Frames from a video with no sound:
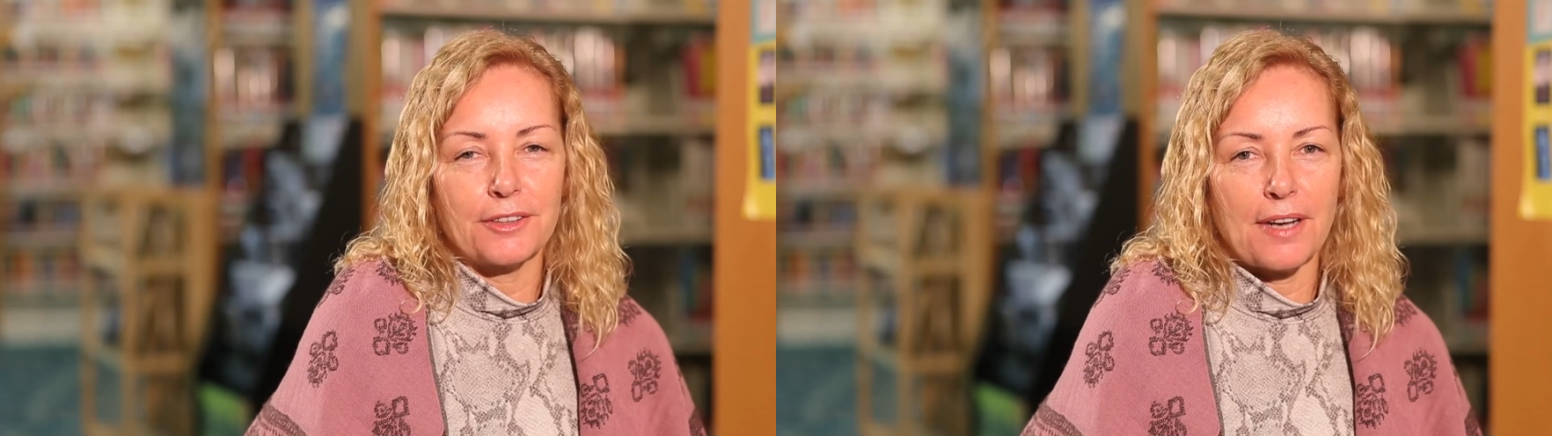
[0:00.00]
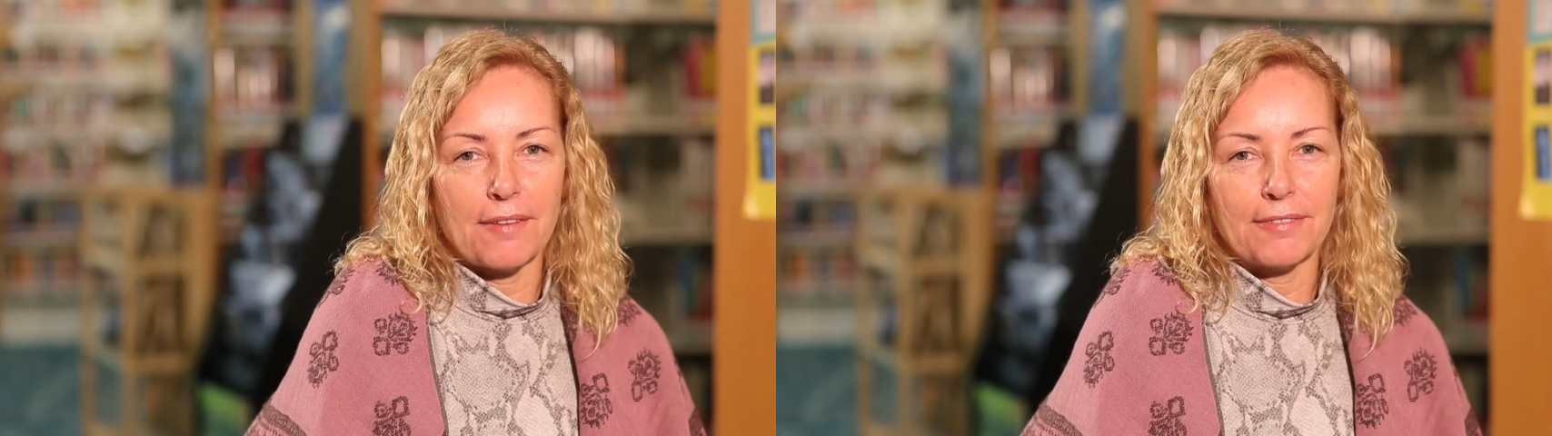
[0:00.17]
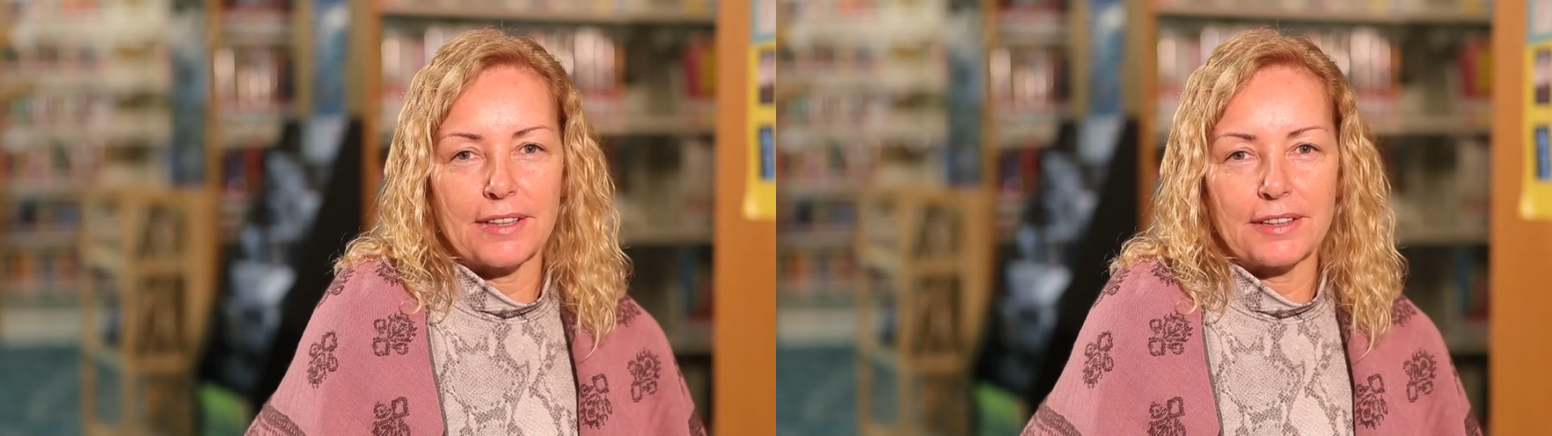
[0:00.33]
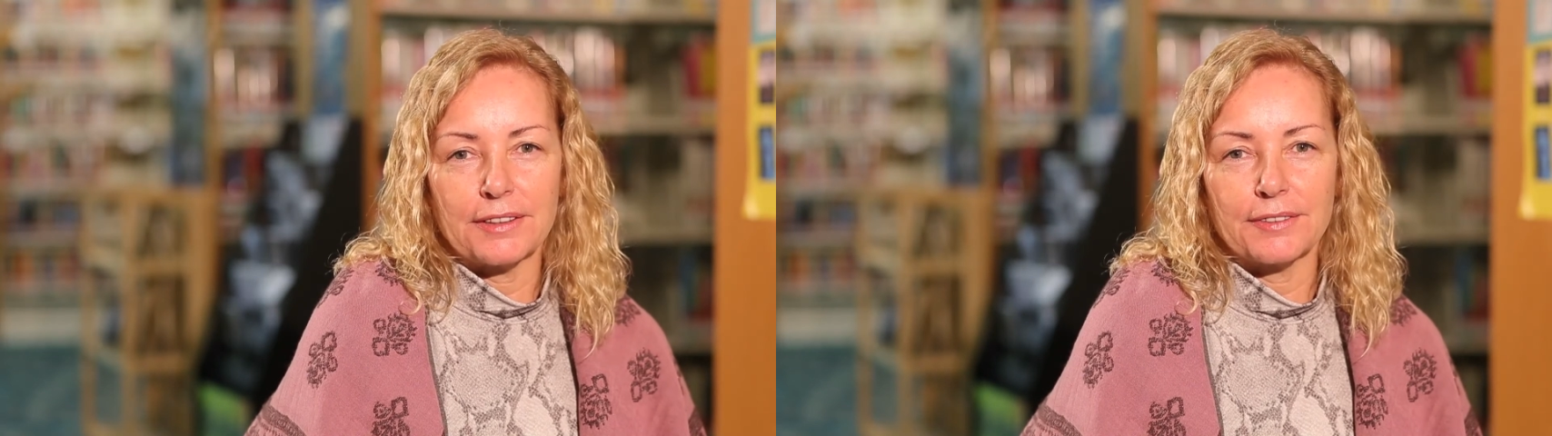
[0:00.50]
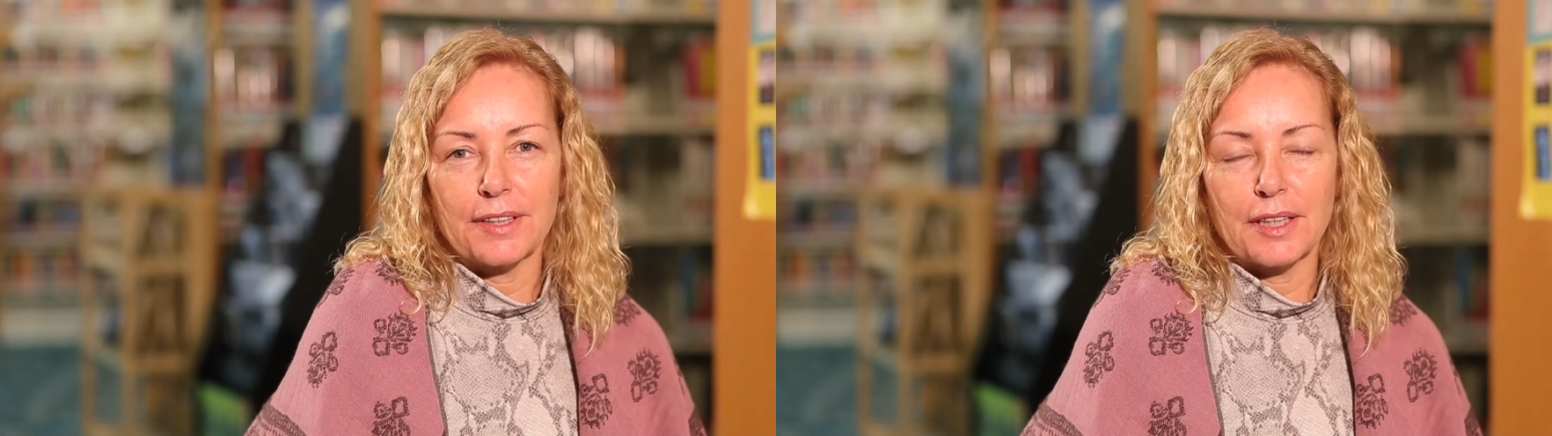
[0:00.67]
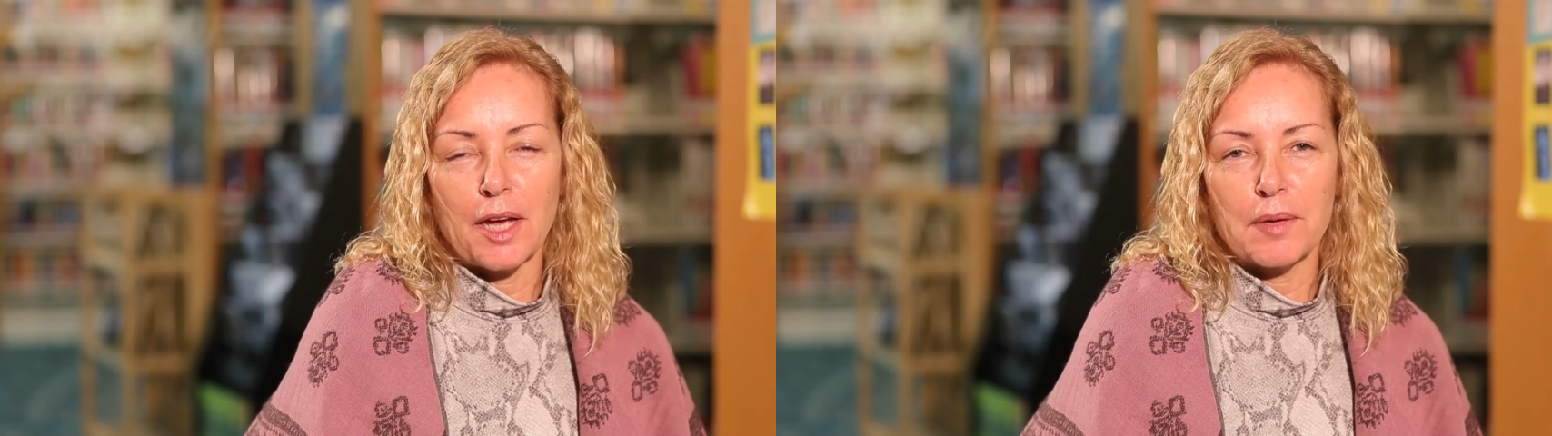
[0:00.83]
traffic
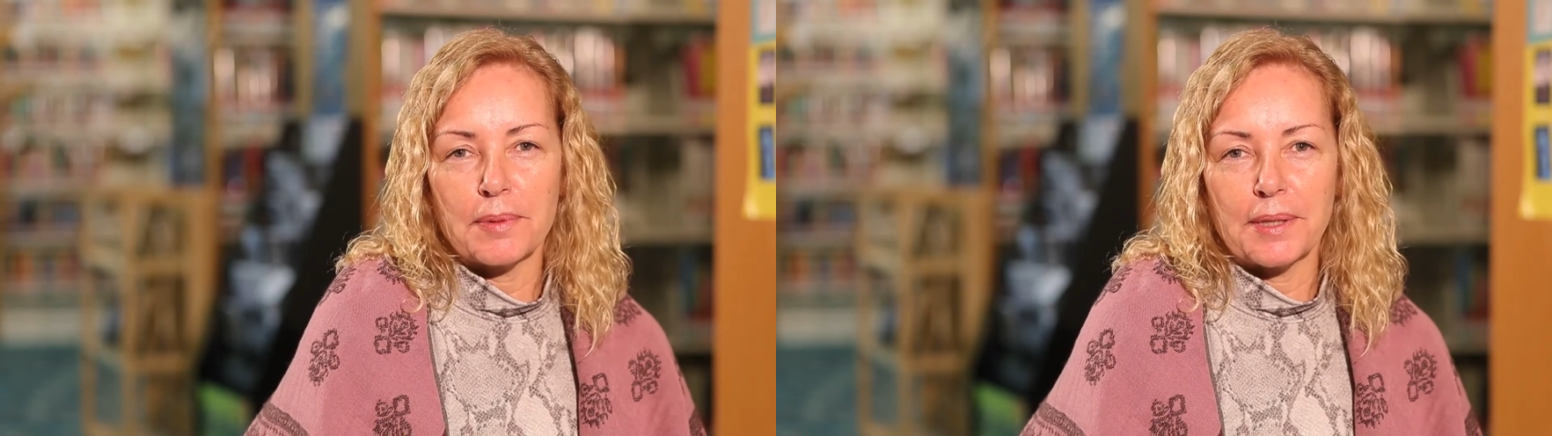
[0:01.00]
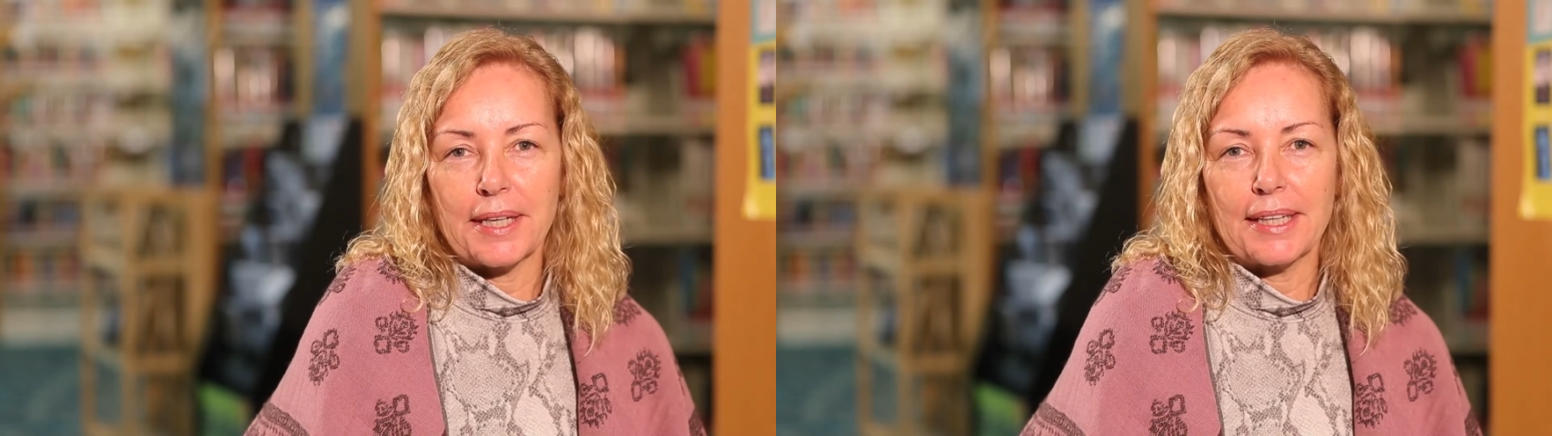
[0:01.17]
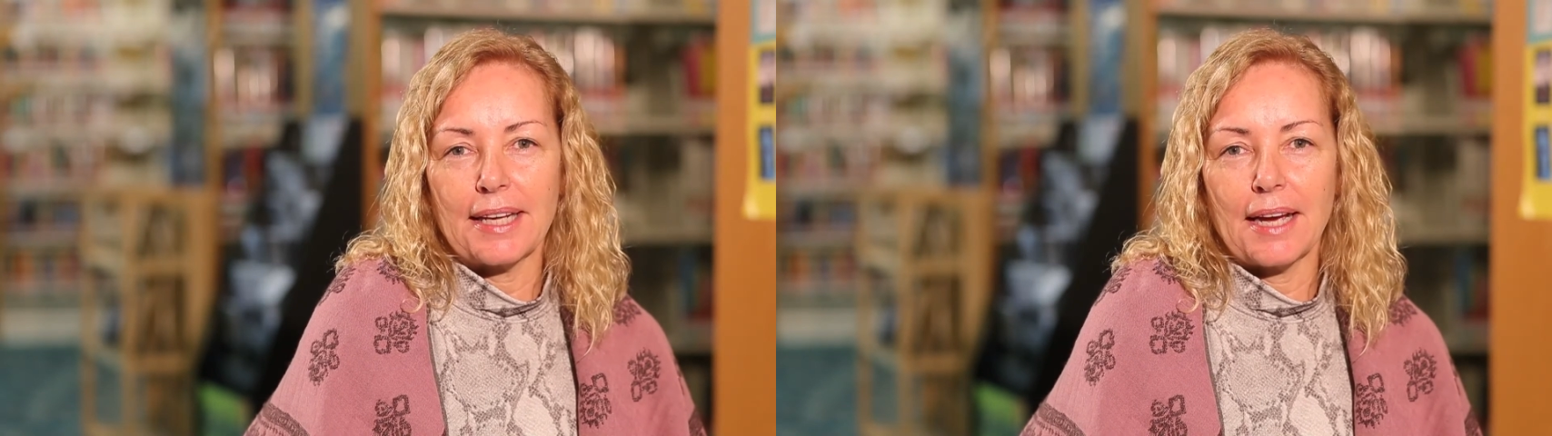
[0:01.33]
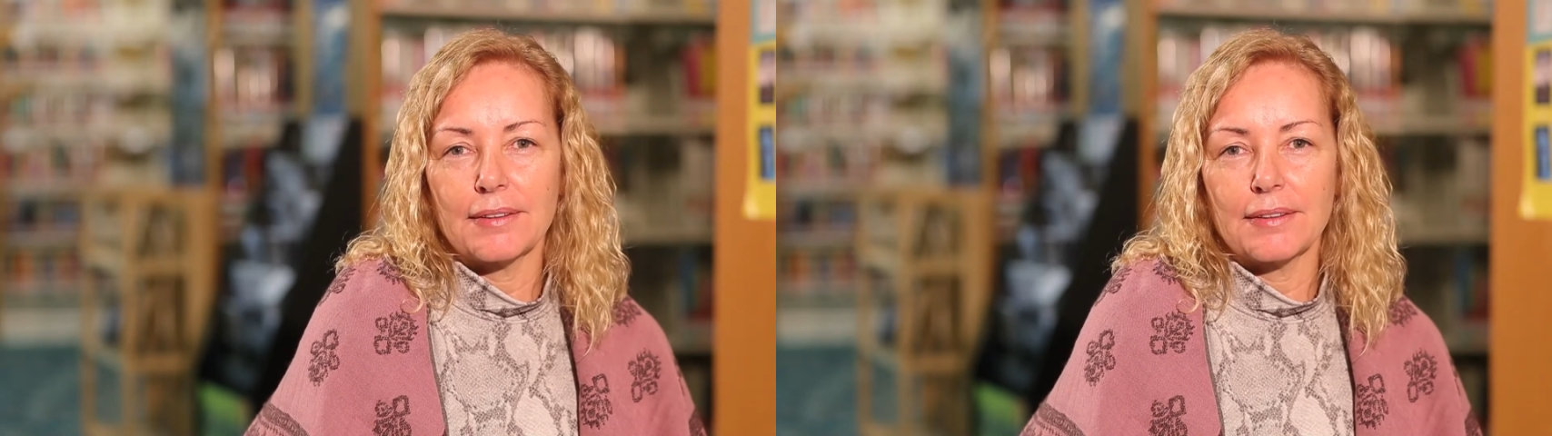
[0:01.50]
to a library,